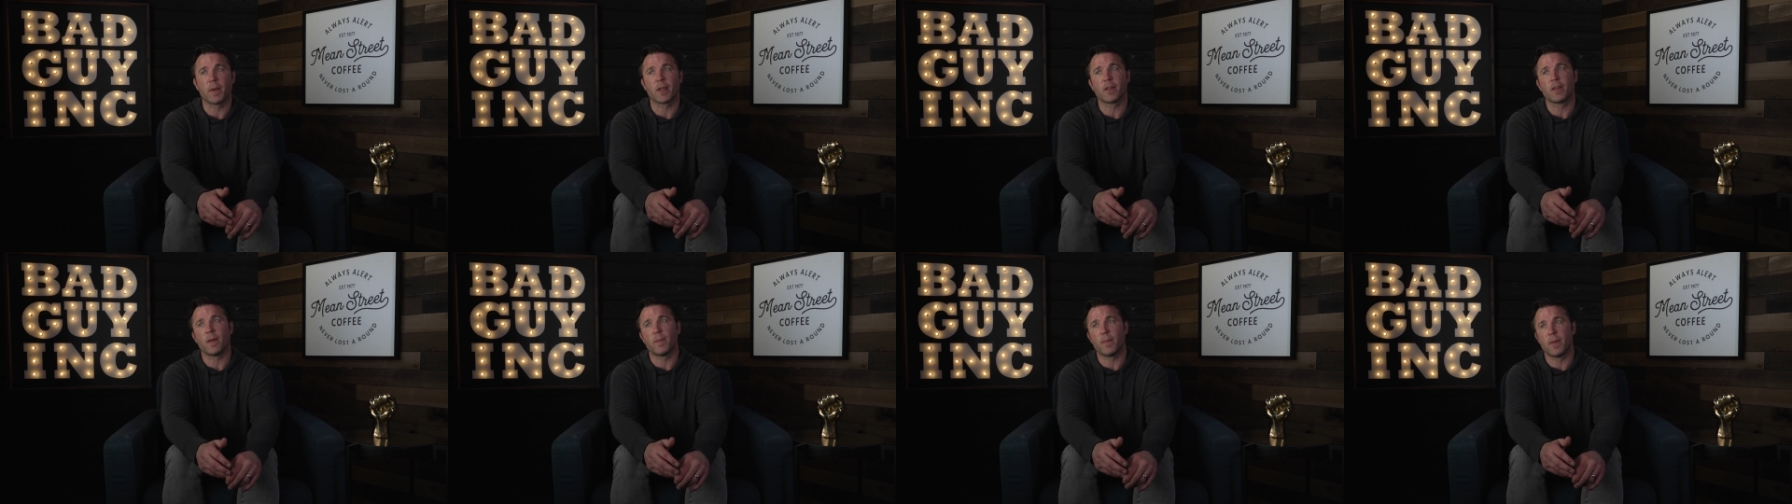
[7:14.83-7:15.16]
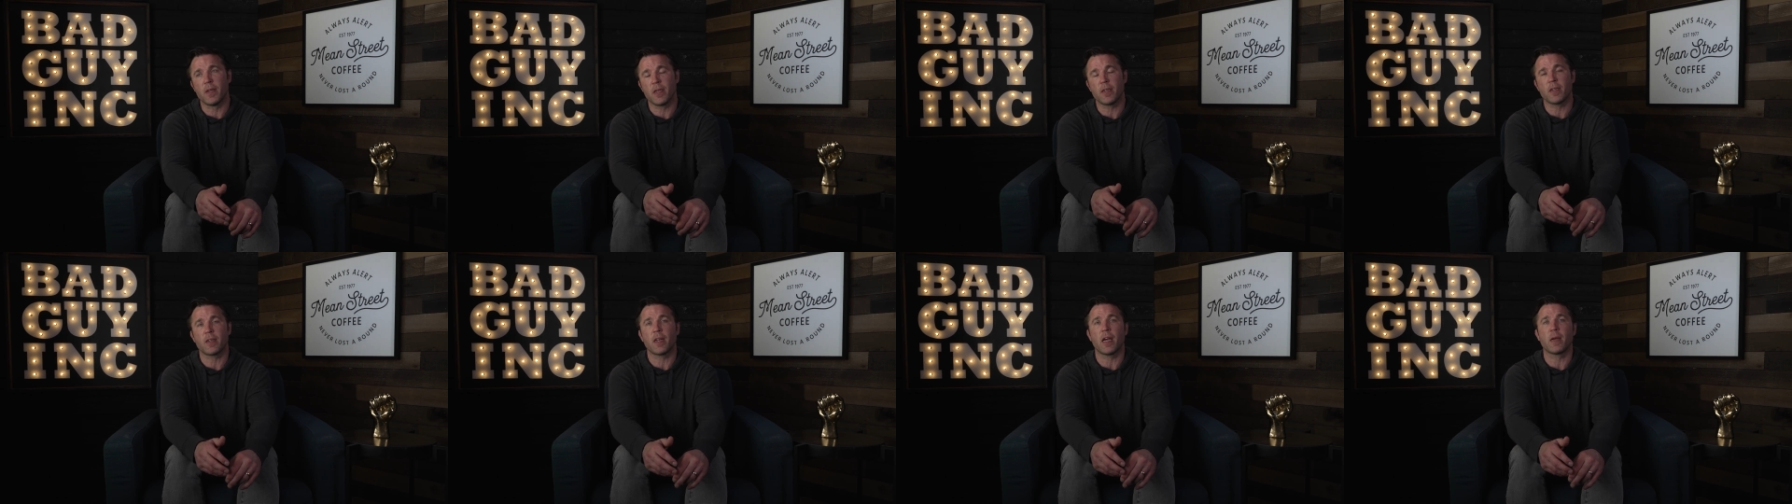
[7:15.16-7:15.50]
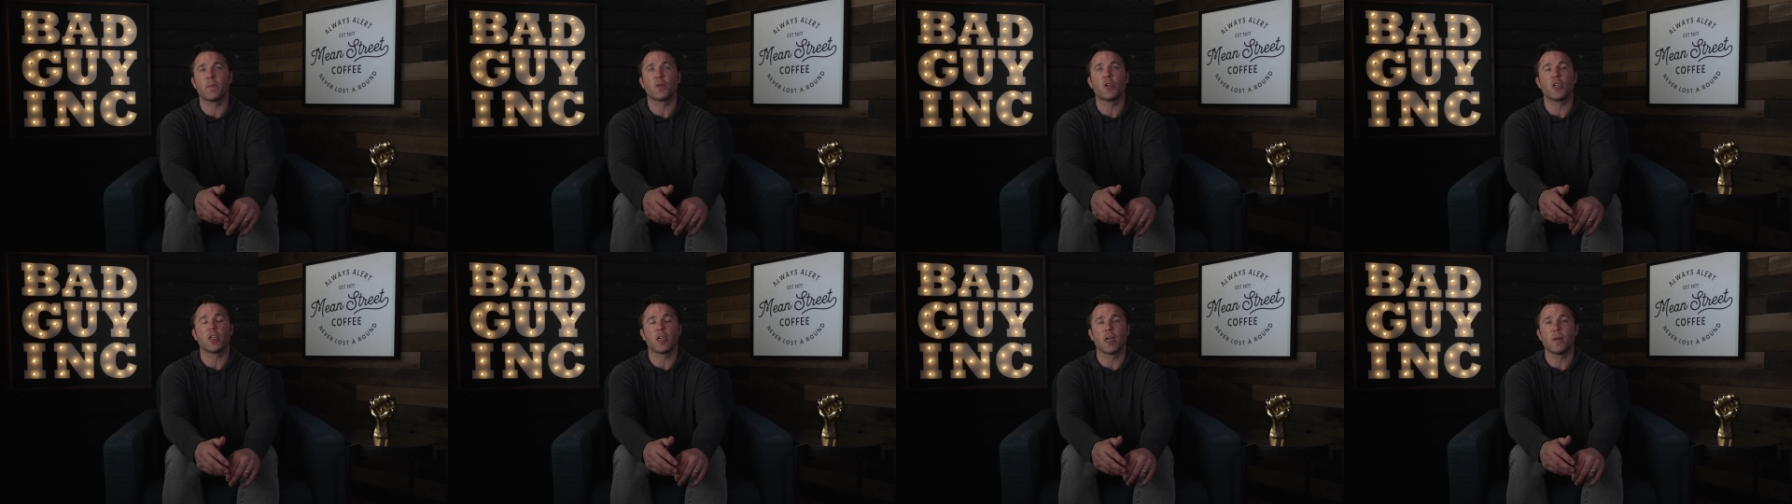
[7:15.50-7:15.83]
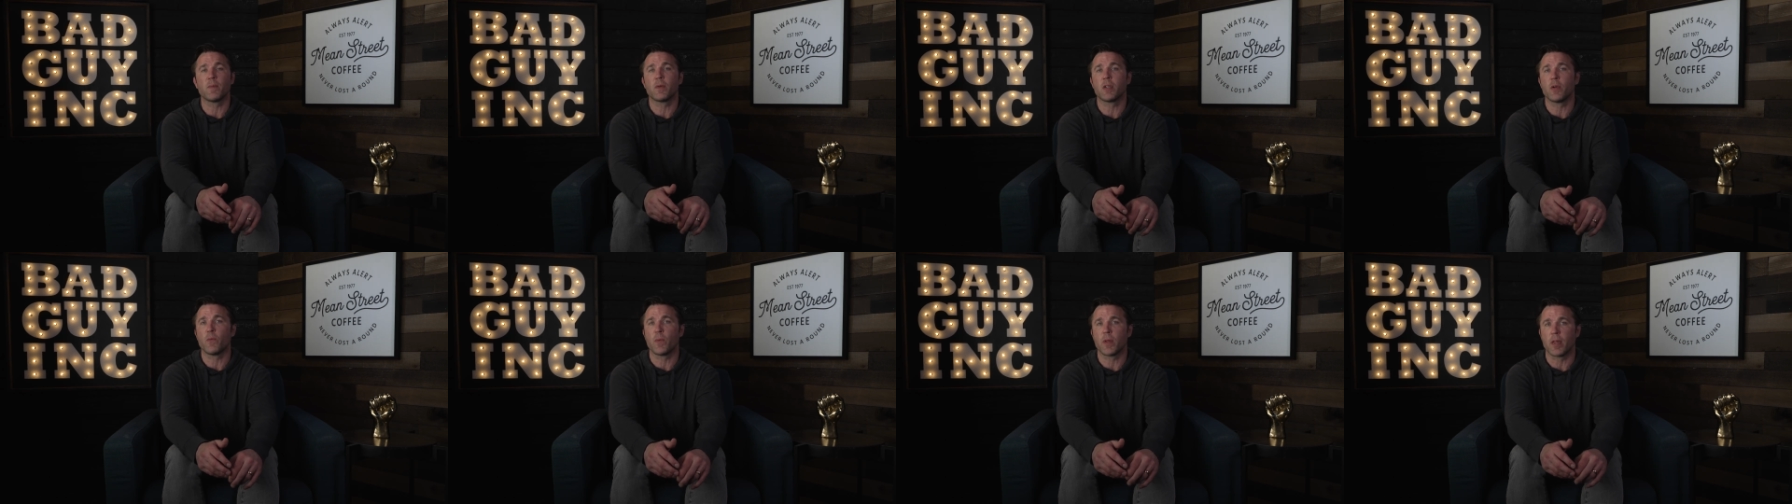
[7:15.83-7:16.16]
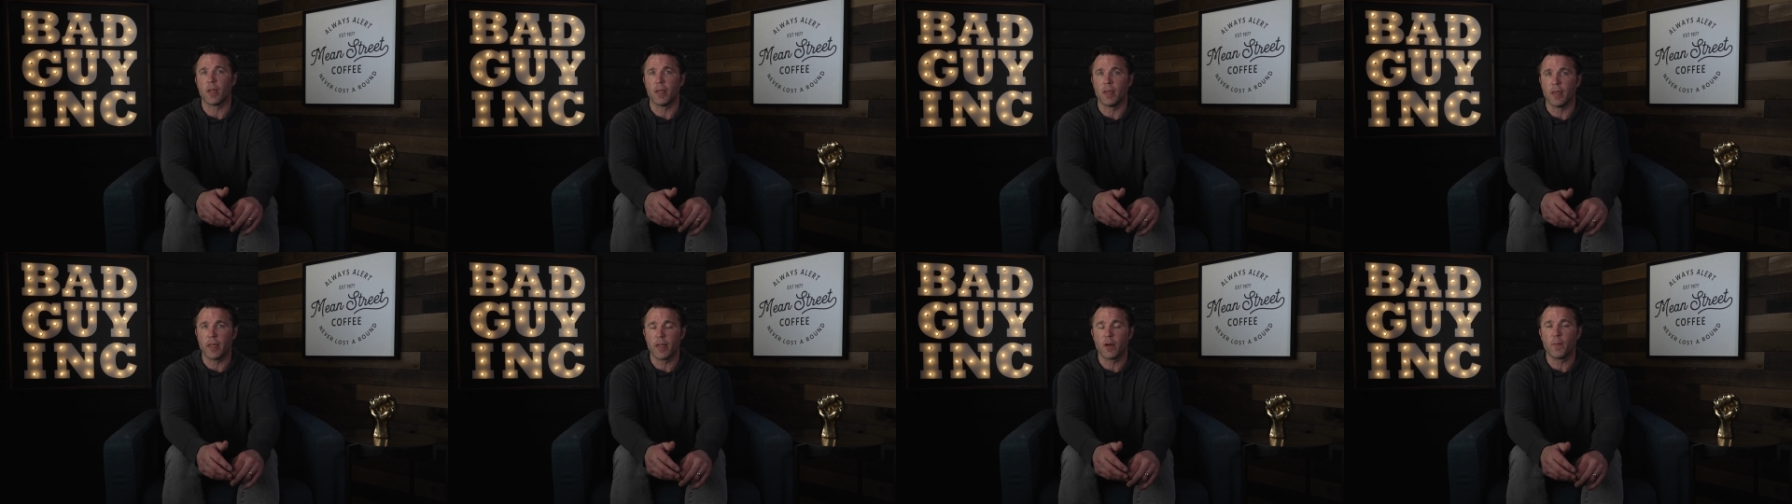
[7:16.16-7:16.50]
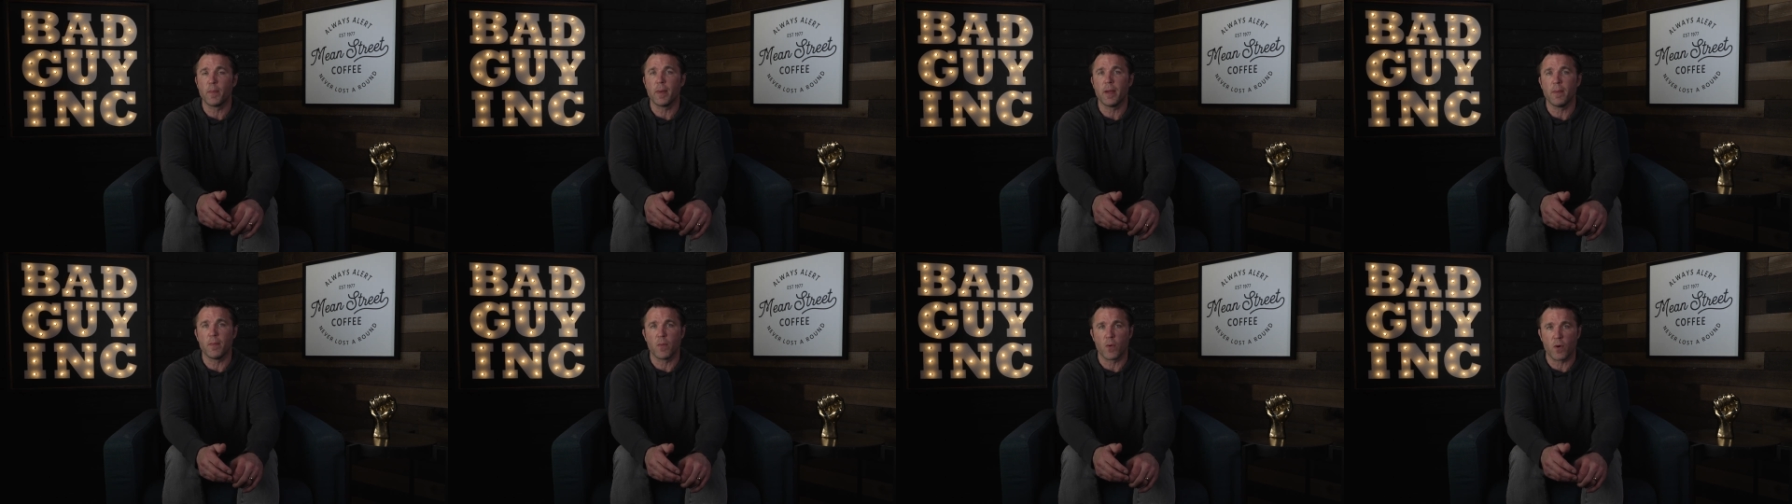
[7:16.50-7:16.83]
except this time she comes in with a little
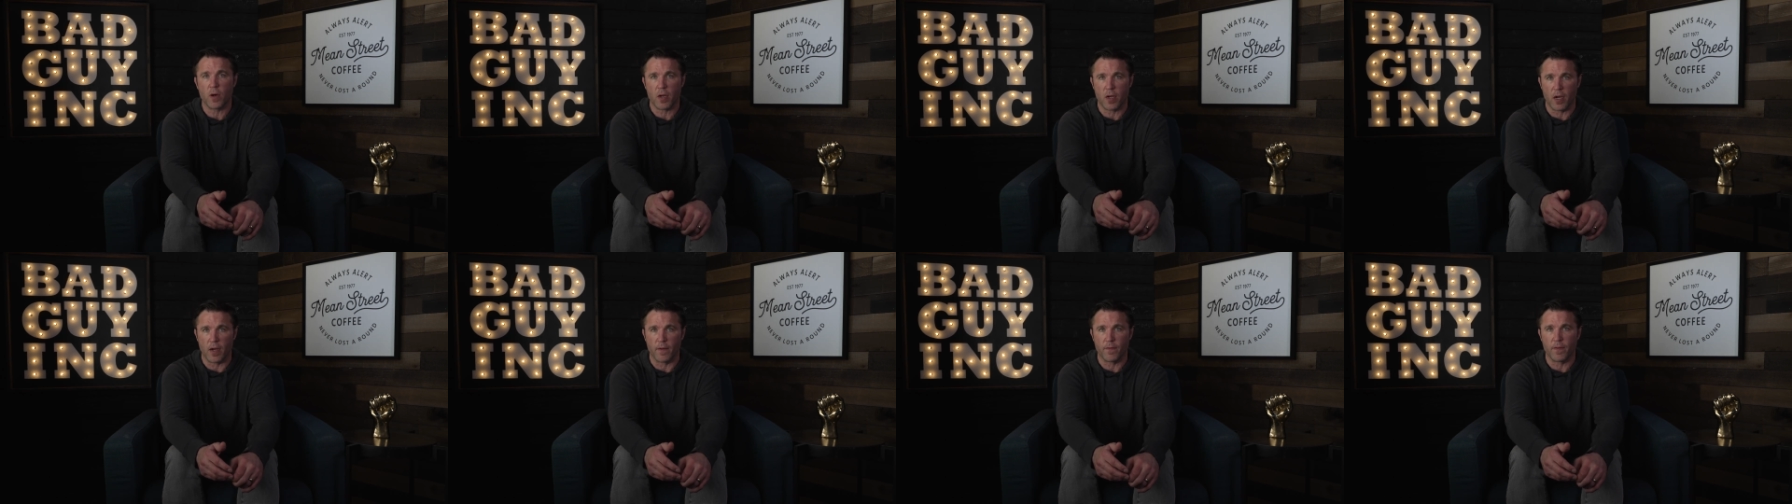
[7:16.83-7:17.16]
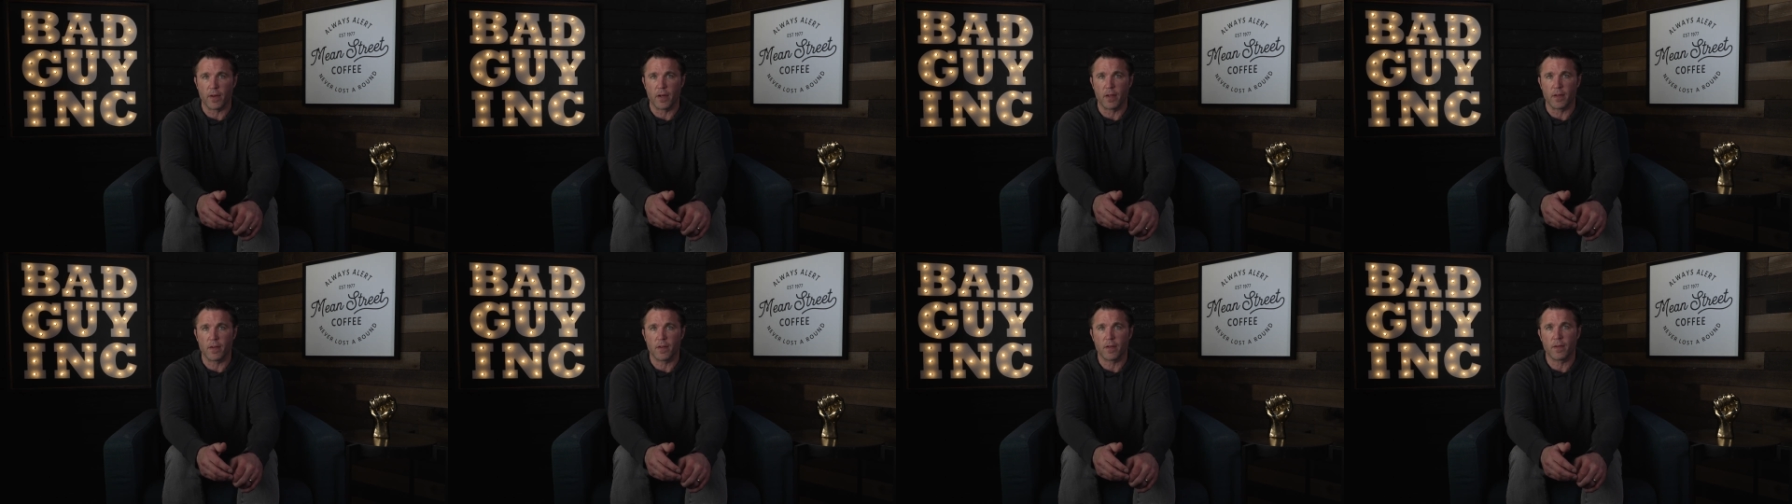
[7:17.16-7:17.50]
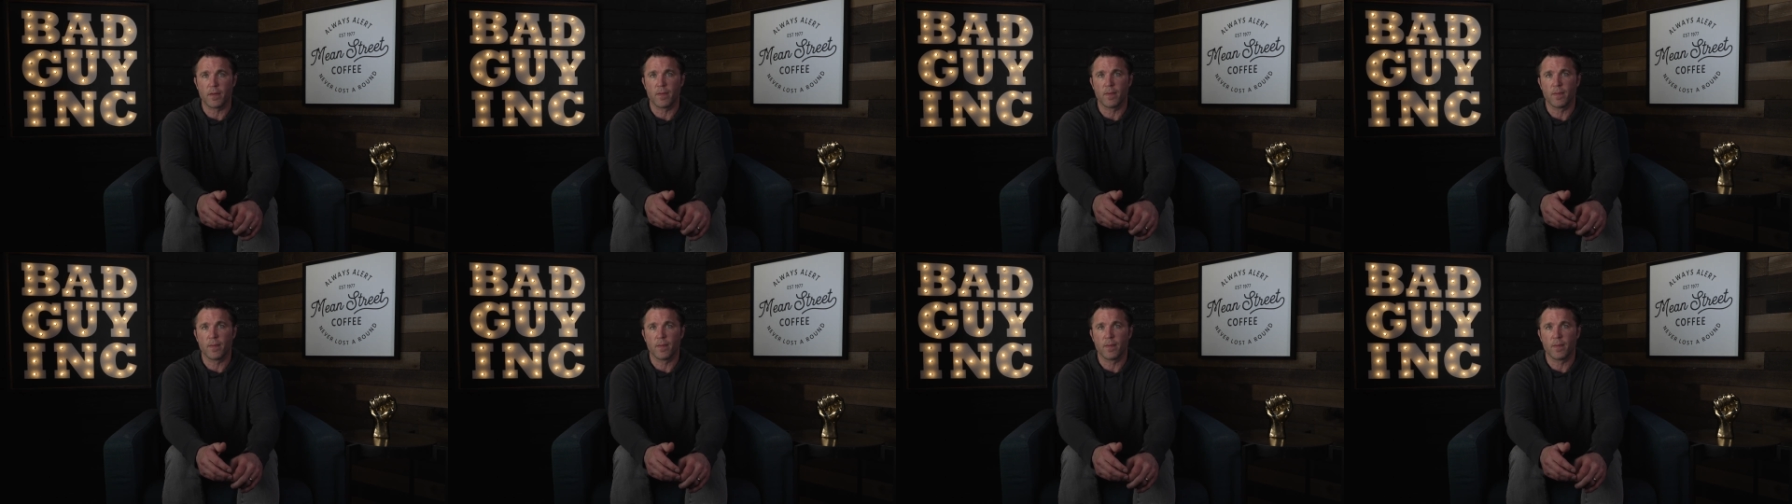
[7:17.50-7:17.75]
bit more confidence.